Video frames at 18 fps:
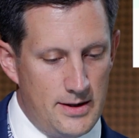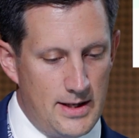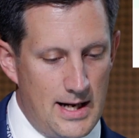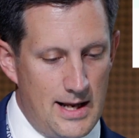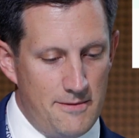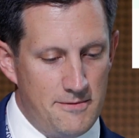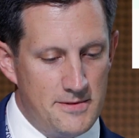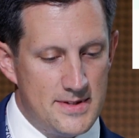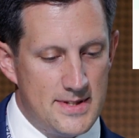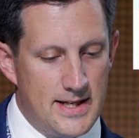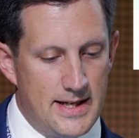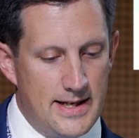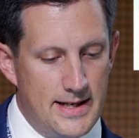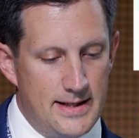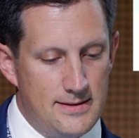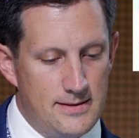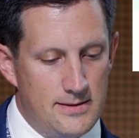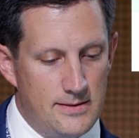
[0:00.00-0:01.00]
on the left
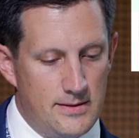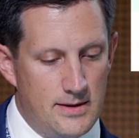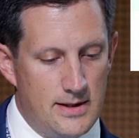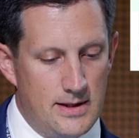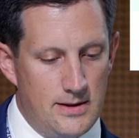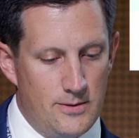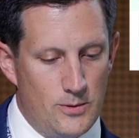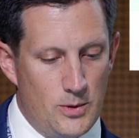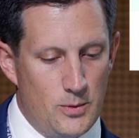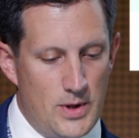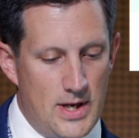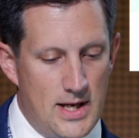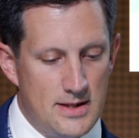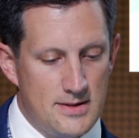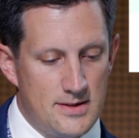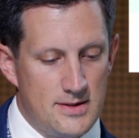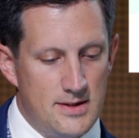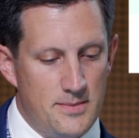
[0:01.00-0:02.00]
side, when we
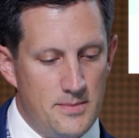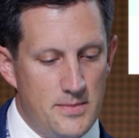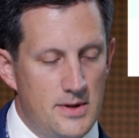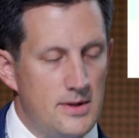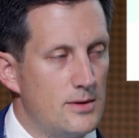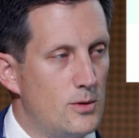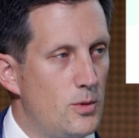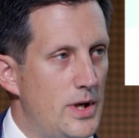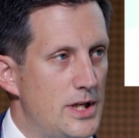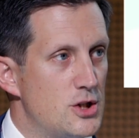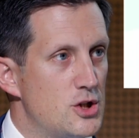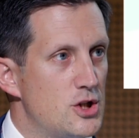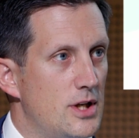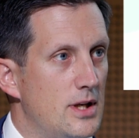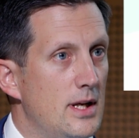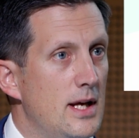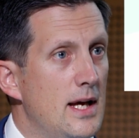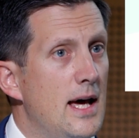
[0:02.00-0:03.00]
ask them the
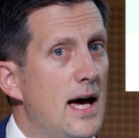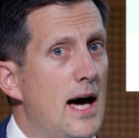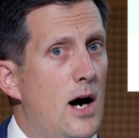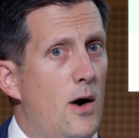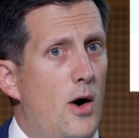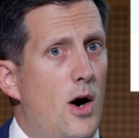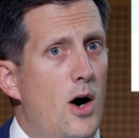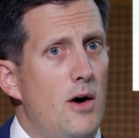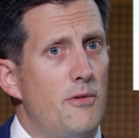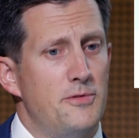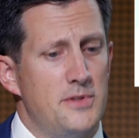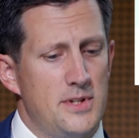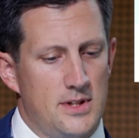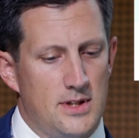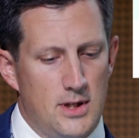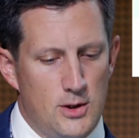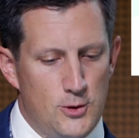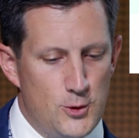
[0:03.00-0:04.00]
question, how
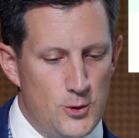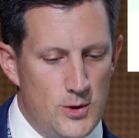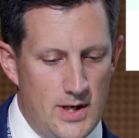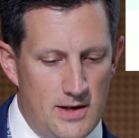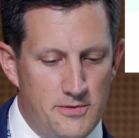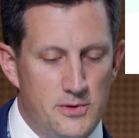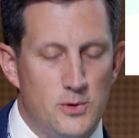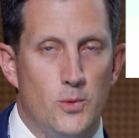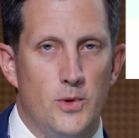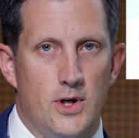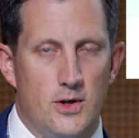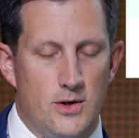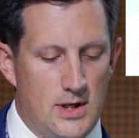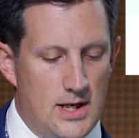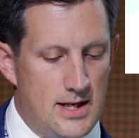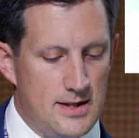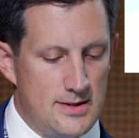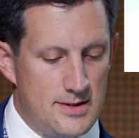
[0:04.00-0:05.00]
often do you have to wear
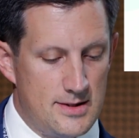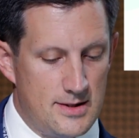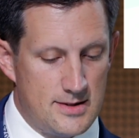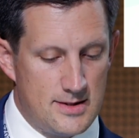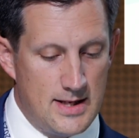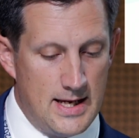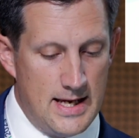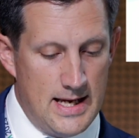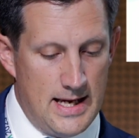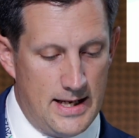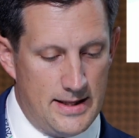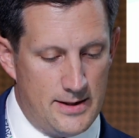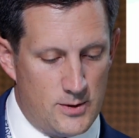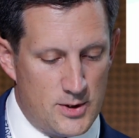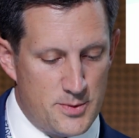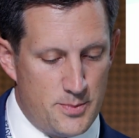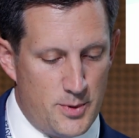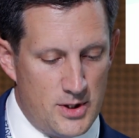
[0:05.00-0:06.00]
your glasses?
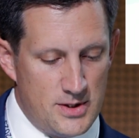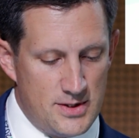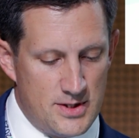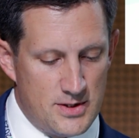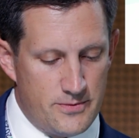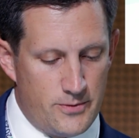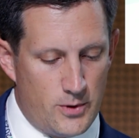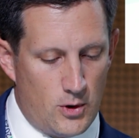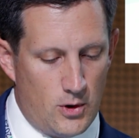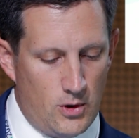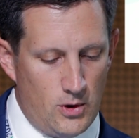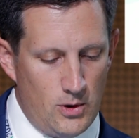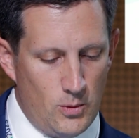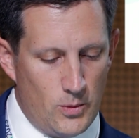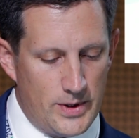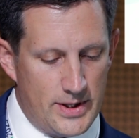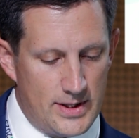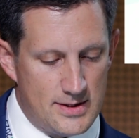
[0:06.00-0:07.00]
The responses for
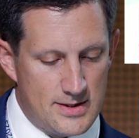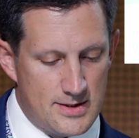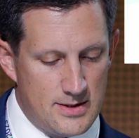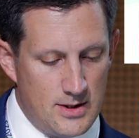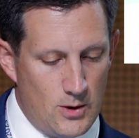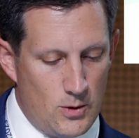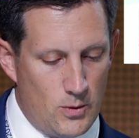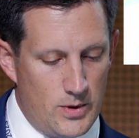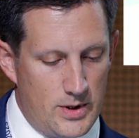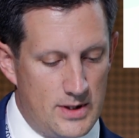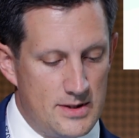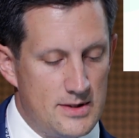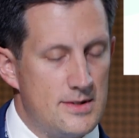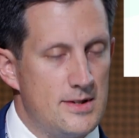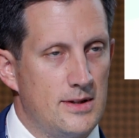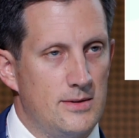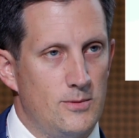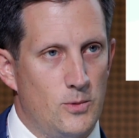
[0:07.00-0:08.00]
always were
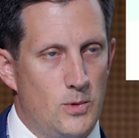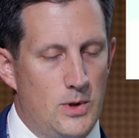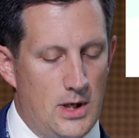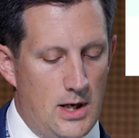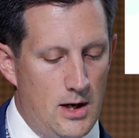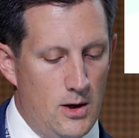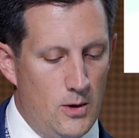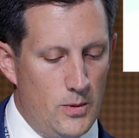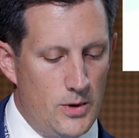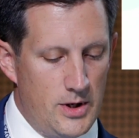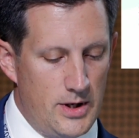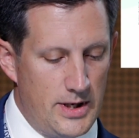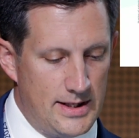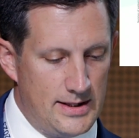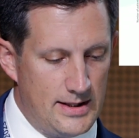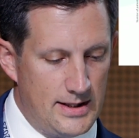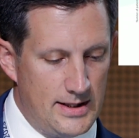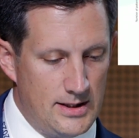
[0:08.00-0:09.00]
lower
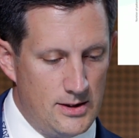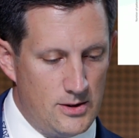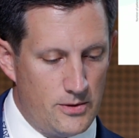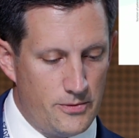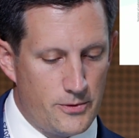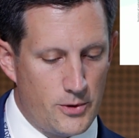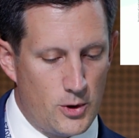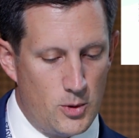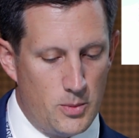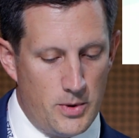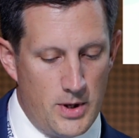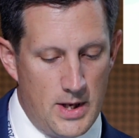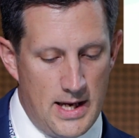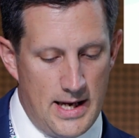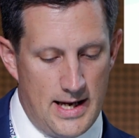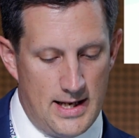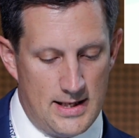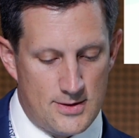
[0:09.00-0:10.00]
in the EDOF group
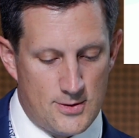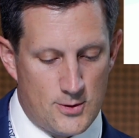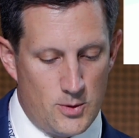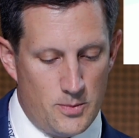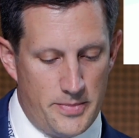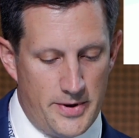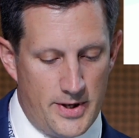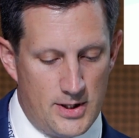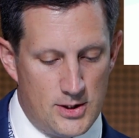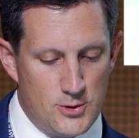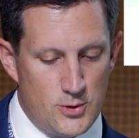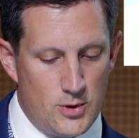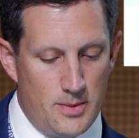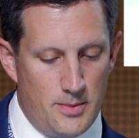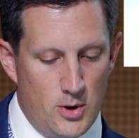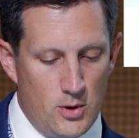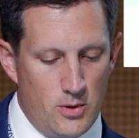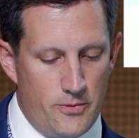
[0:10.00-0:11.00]
as compared to
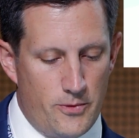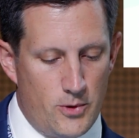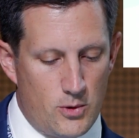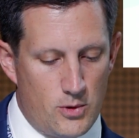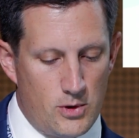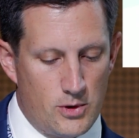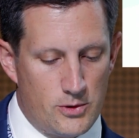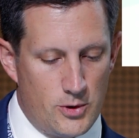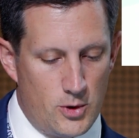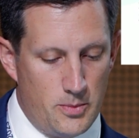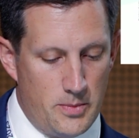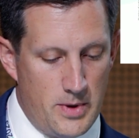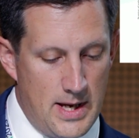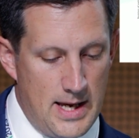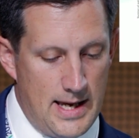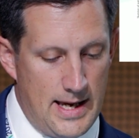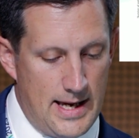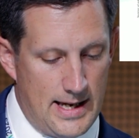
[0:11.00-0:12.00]
the monofocal group,
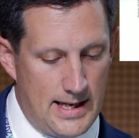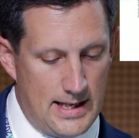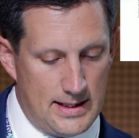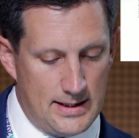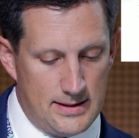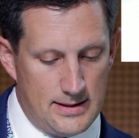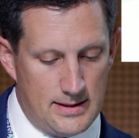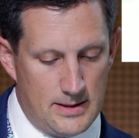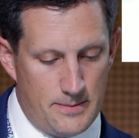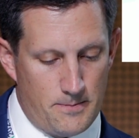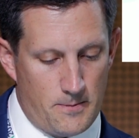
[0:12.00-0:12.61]
and